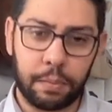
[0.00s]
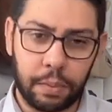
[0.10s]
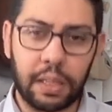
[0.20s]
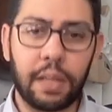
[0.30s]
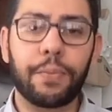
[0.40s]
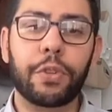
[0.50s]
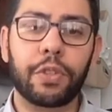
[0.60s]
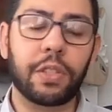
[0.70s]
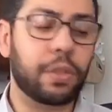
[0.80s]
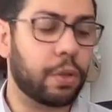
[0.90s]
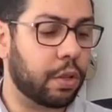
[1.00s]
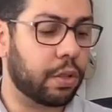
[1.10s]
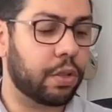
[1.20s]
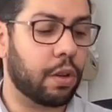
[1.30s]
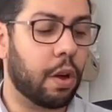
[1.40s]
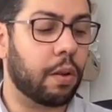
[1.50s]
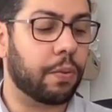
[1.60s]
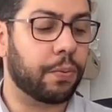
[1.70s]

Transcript: delivers this sort of